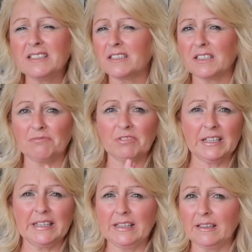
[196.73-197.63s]
I didn't
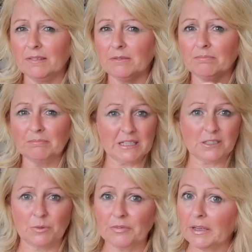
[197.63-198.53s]
really
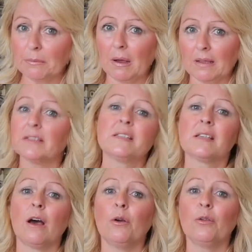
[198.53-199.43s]
mix with anyone,
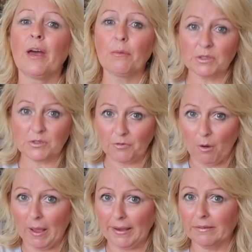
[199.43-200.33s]
so that was
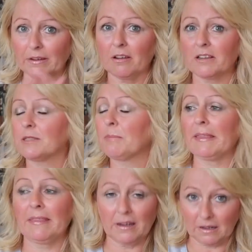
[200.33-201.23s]
fine, and I'll
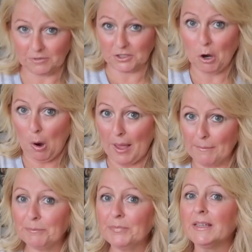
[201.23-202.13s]
explain that another
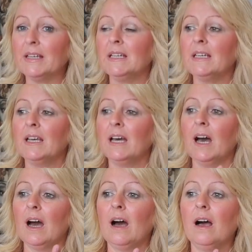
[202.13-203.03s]
time.
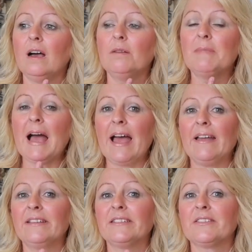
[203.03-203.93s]

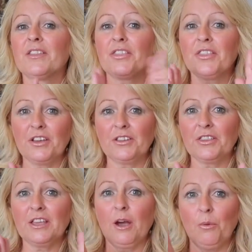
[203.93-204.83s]
And the third
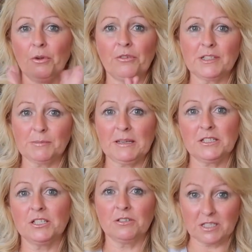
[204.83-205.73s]
thing I want to explain
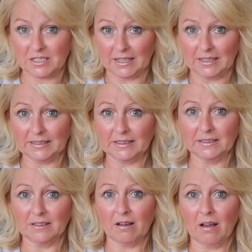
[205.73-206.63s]
to you today,
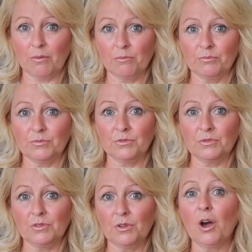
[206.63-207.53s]
I'm
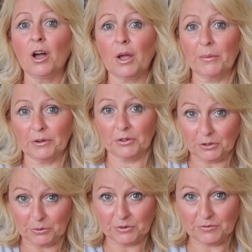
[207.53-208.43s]
going on a
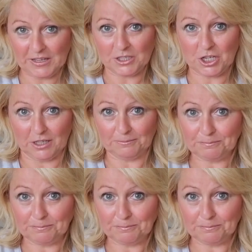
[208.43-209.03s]
new adventure.